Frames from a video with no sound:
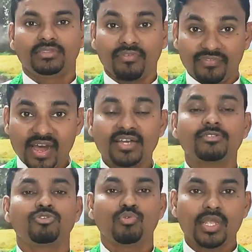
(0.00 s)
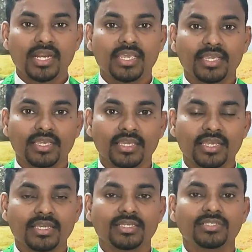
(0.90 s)
The first reading
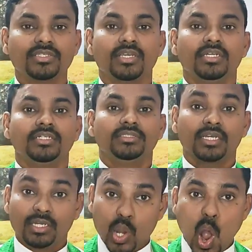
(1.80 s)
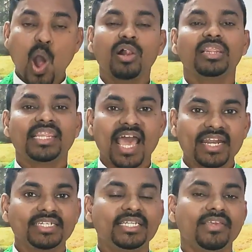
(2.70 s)
is the call
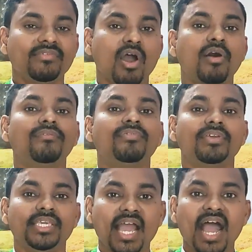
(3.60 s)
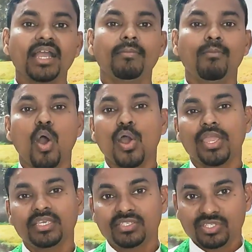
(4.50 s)
narrative of young
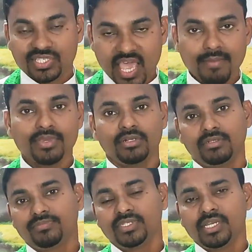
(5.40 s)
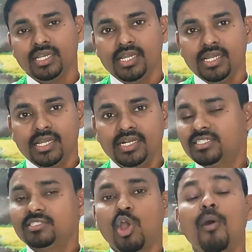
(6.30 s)
boy Samuel.
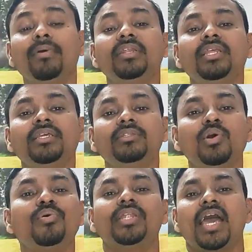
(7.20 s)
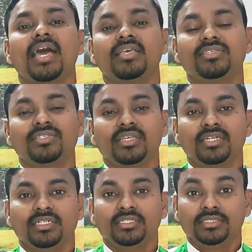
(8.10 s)
It's commonly known as
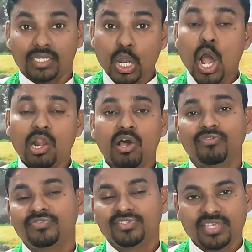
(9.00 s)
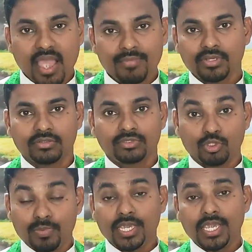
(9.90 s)
the call of Samuel
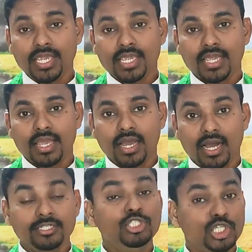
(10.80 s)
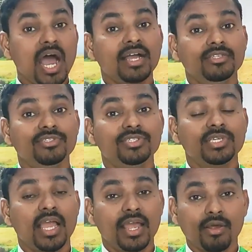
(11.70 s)
to be a judge
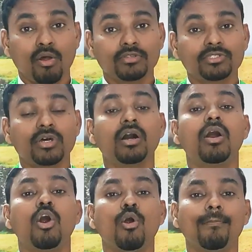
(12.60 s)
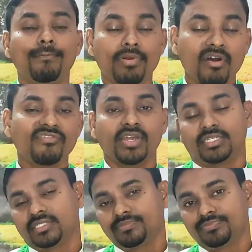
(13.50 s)
and also a
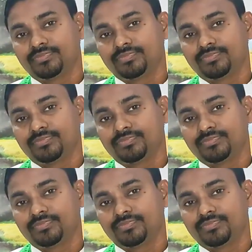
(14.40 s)
prophet.